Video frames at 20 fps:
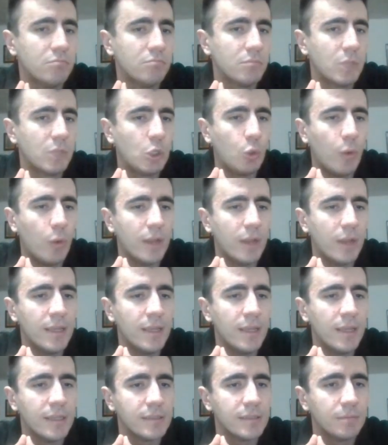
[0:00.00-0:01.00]
quite
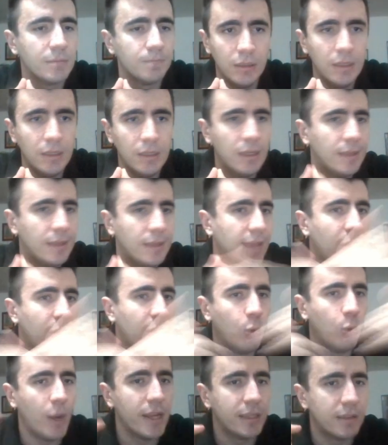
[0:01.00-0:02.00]
nice. Now
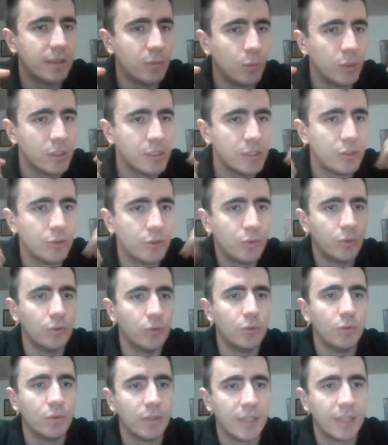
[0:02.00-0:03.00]
white wants
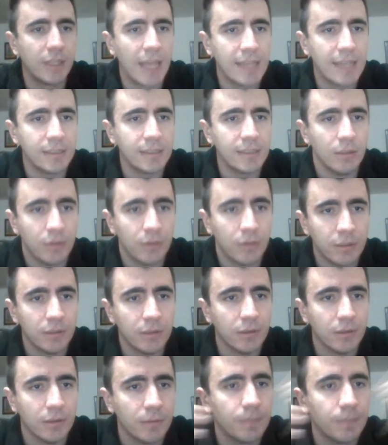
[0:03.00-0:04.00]
to castle on
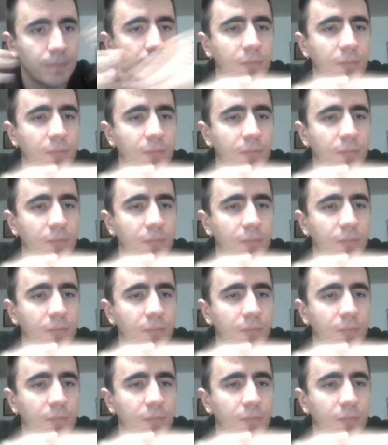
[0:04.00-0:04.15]
the